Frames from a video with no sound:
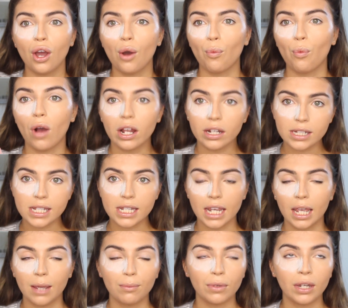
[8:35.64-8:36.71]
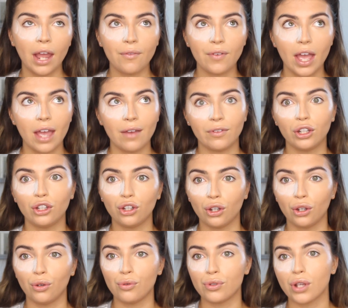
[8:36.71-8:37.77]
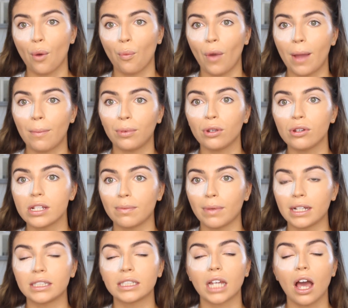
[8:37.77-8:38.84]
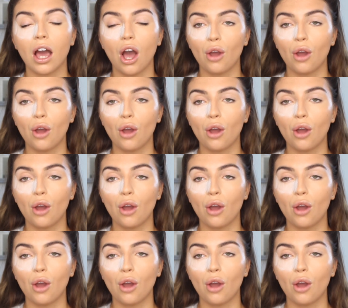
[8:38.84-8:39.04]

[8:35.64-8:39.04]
One tip, never ever use a wet beauty blender.